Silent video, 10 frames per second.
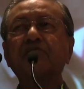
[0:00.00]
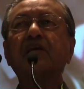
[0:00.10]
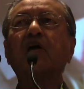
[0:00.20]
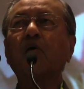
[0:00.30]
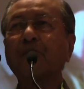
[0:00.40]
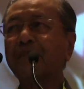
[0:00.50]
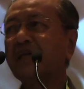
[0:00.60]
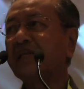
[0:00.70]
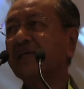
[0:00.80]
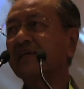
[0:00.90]
give their
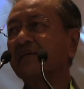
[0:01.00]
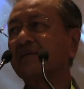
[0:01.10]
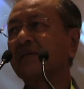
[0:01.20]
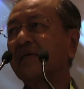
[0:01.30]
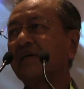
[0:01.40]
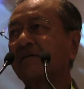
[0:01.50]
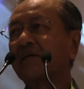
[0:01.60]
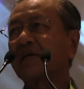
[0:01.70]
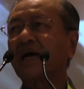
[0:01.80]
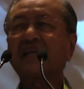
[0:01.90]
opinion
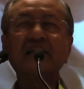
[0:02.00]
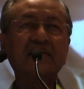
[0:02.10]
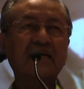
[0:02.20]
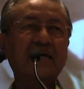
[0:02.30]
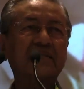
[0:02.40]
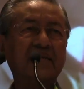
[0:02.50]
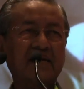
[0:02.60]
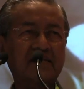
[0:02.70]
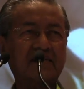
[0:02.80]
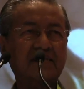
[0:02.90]
regarding
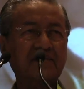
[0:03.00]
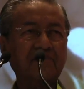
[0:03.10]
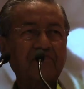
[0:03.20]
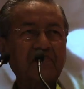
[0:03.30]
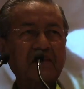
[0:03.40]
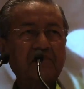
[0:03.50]
the attacks.